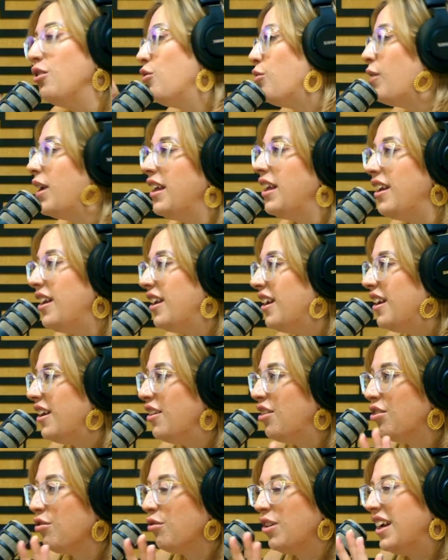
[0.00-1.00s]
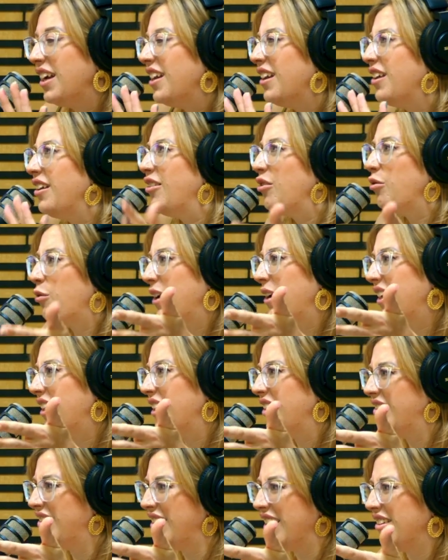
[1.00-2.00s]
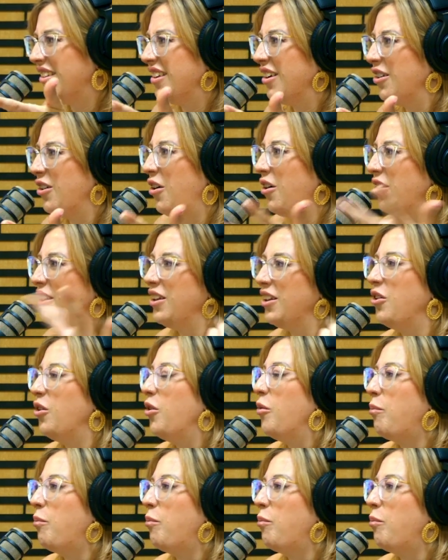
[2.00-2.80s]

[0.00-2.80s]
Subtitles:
23 to 26-year-old little